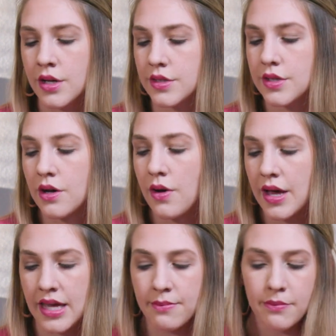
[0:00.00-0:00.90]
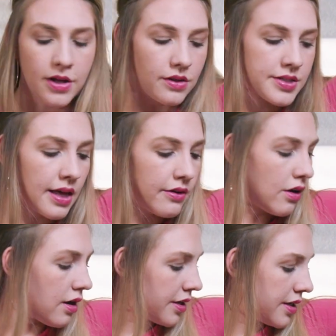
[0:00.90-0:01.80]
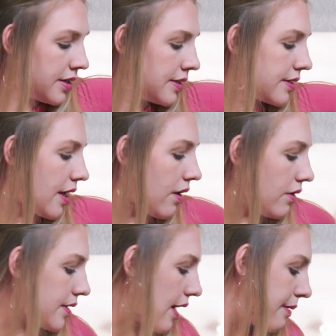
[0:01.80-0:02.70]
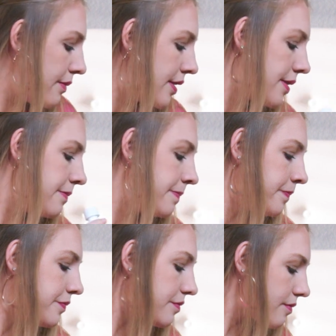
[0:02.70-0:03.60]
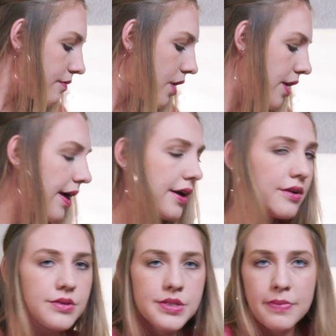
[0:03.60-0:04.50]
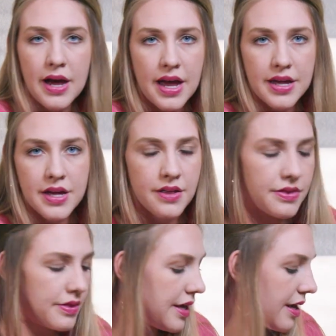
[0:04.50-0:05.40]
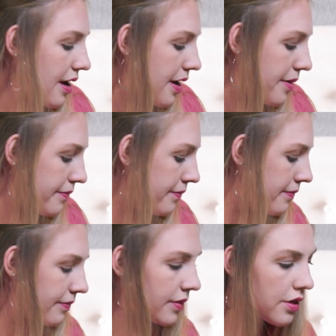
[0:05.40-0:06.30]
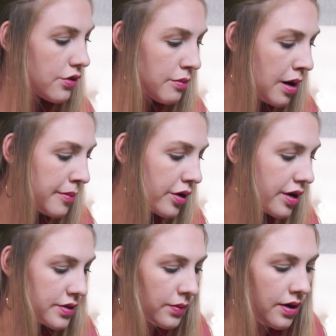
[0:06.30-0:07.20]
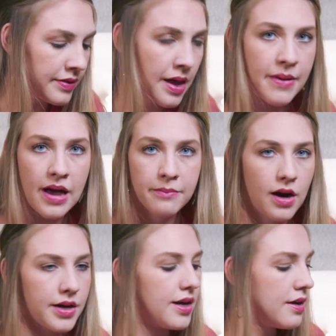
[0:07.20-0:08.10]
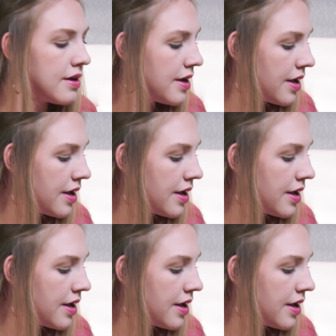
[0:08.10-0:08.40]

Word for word: So I keep a bottle of Tylenol on us at all times. And that goes by the um, thermometer as well in that back pocket.